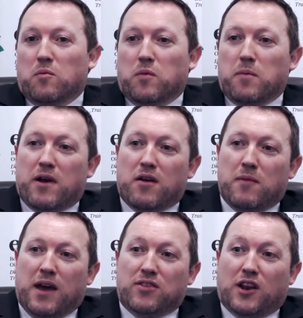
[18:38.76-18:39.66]
We bear in
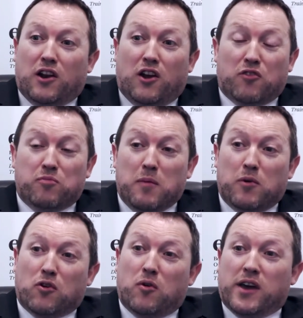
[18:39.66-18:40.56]
mind that a lot of
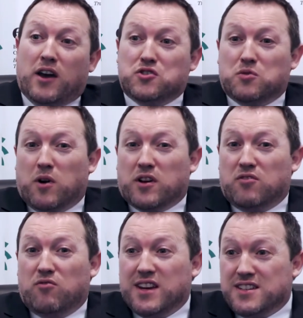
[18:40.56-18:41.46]
people are going out to work
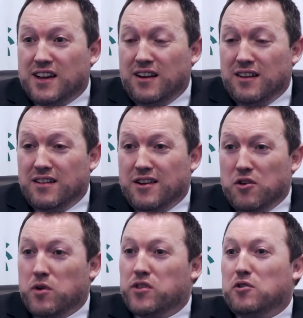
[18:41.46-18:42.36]
in retail,
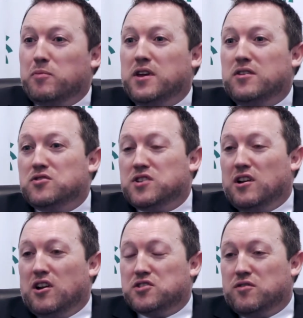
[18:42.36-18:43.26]
where they'll be
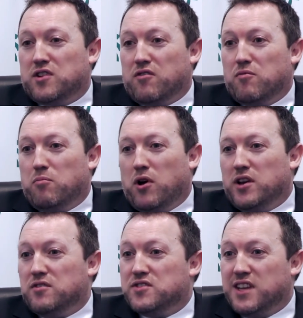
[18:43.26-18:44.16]
using lots of different
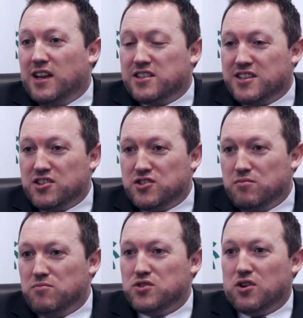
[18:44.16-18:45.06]
point of sale
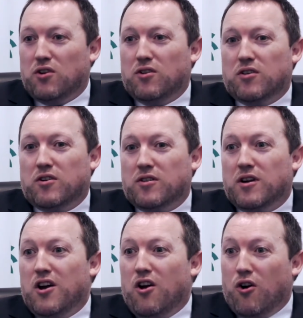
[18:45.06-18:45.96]
systems or
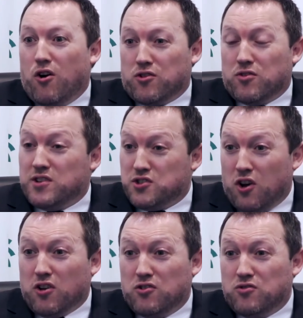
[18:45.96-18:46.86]
order and
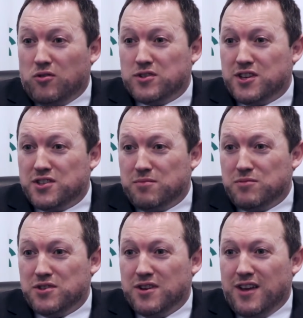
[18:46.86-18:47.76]
stock control
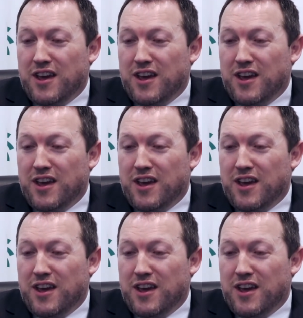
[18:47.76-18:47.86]
systems.